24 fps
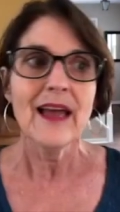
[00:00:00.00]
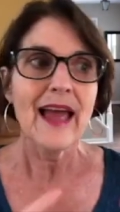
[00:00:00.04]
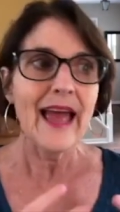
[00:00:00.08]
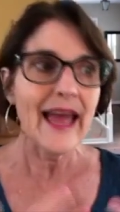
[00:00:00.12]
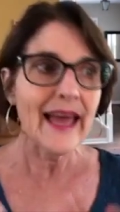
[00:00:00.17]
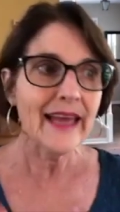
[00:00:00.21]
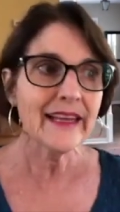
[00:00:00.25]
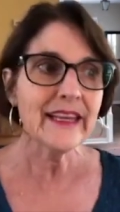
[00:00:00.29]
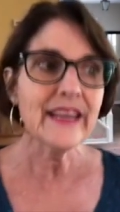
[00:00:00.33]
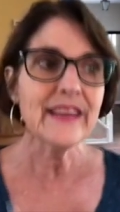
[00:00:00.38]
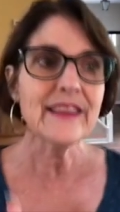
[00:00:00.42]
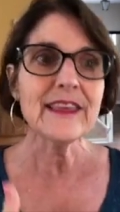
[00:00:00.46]

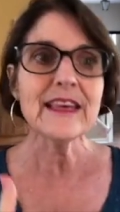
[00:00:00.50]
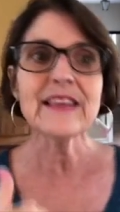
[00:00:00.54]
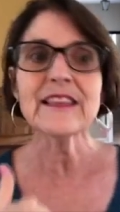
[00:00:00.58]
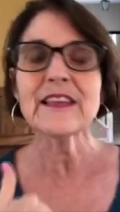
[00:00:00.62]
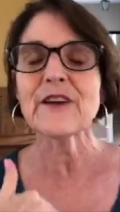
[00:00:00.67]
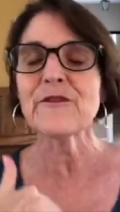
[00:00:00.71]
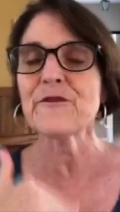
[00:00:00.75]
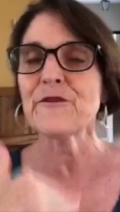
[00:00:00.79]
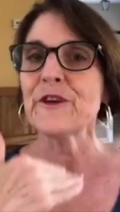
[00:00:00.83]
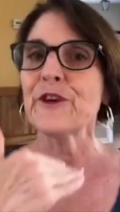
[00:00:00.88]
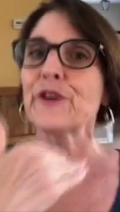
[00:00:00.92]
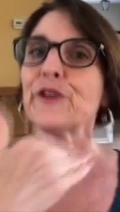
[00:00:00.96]
Anything
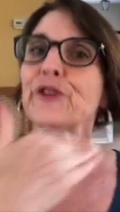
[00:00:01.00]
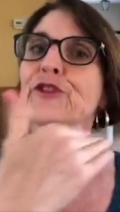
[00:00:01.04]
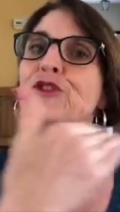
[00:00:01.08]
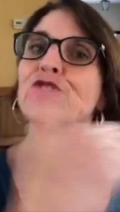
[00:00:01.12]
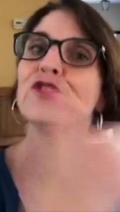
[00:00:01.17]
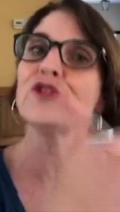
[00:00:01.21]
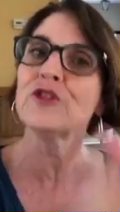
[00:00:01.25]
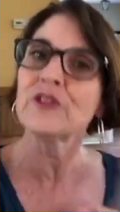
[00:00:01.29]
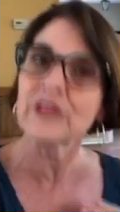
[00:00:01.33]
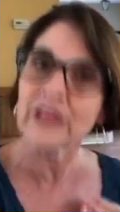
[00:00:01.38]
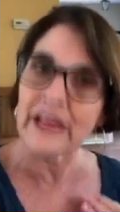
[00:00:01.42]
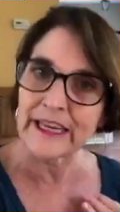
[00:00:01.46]
that feels
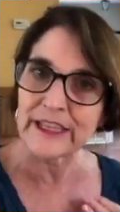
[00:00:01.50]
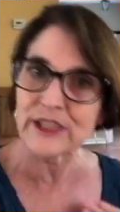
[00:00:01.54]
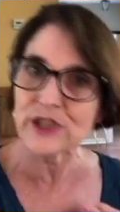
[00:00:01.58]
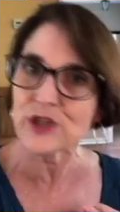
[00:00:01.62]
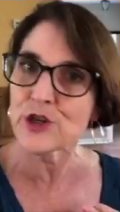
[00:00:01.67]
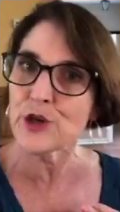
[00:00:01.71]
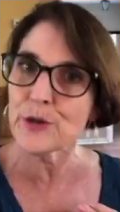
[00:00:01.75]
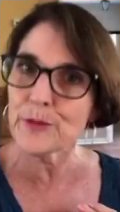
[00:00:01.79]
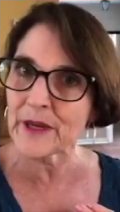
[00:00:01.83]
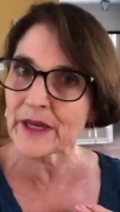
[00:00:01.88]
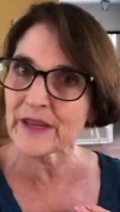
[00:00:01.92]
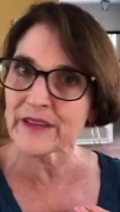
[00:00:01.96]
like
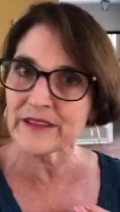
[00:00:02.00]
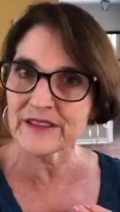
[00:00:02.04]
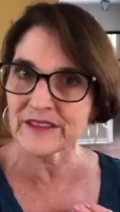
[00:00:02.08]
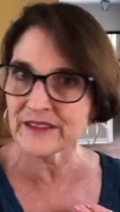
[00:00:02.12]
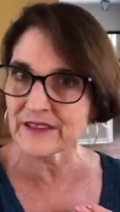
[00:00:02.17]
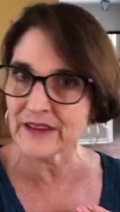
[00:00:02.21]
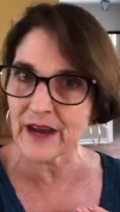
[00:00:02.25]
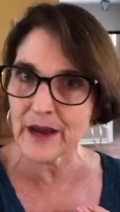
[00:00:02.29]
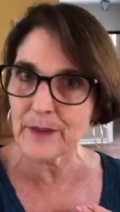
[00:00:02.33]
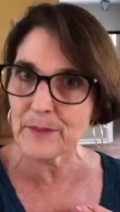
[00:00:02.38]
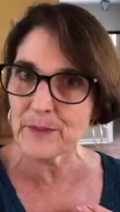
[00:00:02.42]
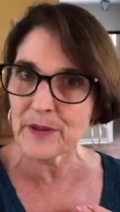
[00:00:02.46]
too big a
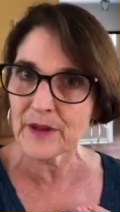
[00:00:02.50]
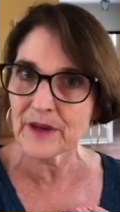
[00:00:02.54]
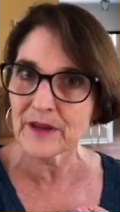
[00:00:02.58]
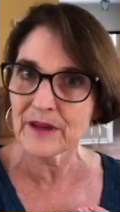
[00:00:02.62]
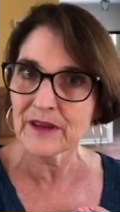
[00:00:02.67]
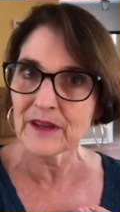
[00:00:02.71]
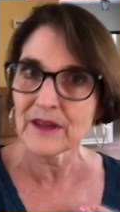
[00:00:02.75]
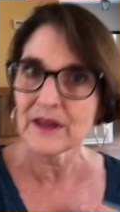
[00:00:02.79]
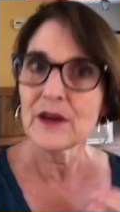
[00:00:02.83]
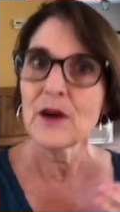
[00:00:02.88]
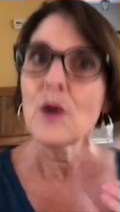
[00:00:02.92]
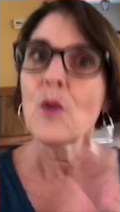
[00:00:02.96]
step
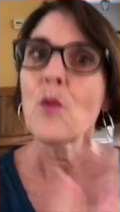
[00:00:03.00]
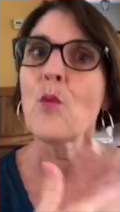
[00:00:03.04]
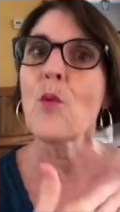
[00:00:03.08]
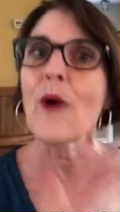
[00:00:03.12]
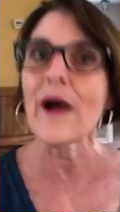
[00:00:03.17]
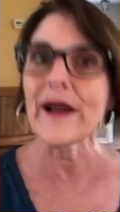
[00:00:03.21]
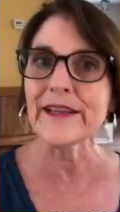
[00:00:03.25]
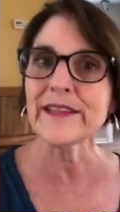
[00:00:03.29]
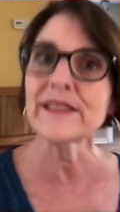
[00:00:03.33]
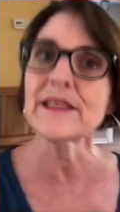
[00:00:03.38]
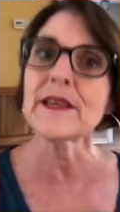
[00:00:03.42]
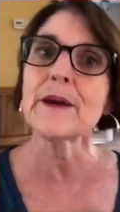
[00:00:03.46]

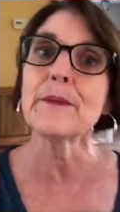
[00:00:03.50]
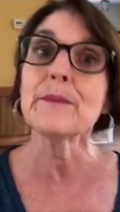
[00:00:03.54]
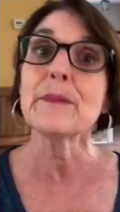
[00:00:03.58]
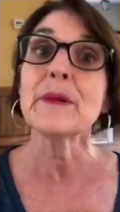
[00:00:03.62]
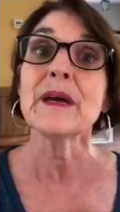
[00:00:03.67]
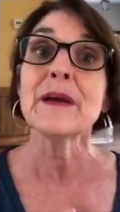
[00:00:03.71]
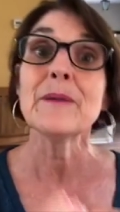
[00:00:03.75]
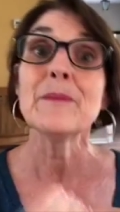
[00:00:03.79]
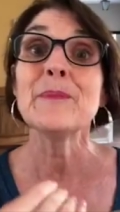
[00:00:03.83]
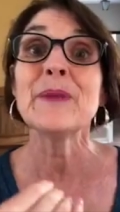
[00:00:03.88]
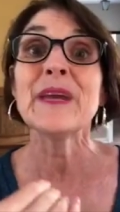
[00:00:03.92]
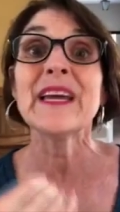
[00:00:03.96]
winds up
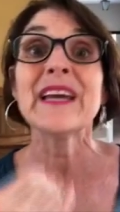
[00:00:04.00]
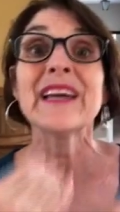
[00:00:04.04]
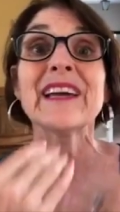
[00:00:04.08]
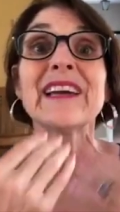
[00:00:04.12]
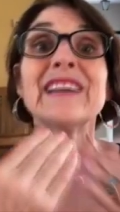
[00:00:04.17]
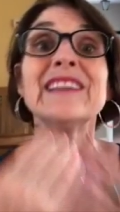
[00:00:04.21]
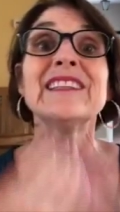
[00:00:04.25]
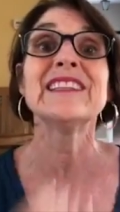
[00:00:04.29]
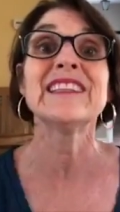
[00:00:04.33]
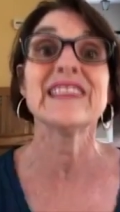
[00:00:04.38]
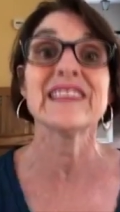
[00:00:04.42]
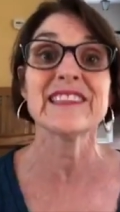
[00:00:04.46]
being a
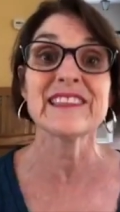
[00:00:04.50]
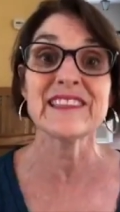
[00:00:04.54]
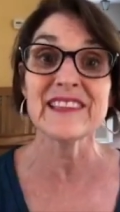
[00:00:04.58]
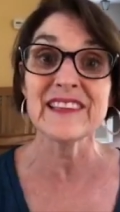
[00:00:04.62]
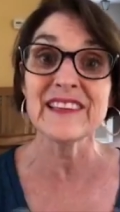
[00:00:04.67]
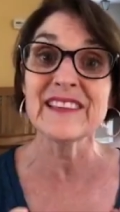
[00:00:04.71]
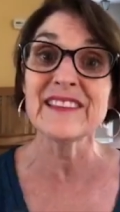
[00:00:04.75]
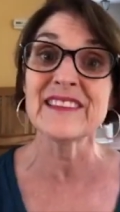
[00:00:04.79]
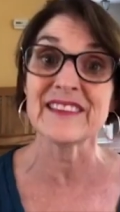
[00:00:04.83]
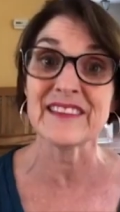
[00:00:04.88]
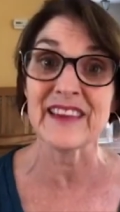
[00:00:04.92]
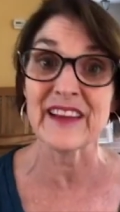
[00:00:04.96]

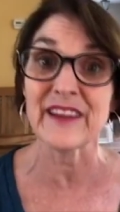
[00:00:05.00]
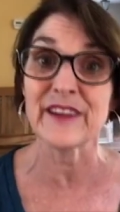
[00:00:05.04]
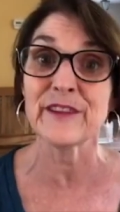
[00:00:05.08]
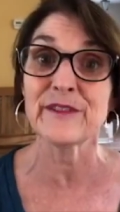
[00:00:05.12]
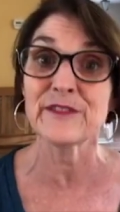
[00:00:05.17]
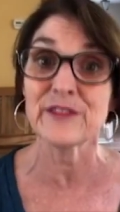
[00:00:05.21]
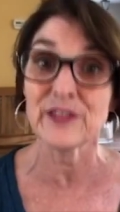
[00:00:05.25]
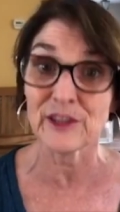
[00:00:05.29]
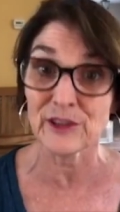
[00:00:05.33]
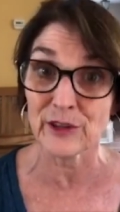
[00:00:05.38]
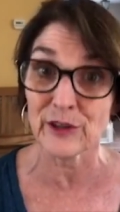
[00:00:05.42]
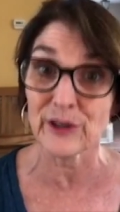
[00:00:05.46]
disincentive
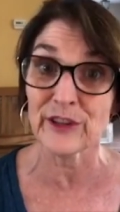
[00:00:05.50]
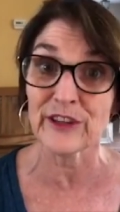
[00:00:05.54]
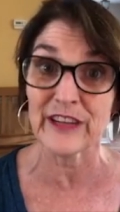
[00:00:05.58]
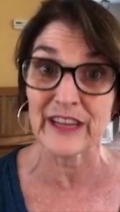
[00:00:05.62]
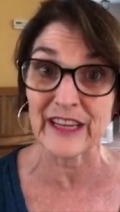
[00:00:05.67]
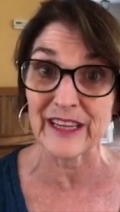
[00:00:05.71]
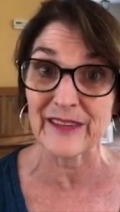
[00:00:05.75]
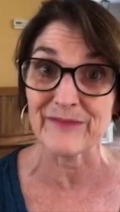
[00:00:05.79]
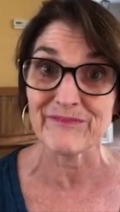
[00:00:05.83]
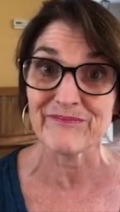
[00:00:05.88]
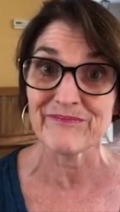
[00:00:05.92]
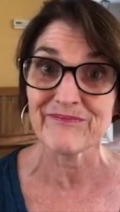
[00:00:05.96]
to learning.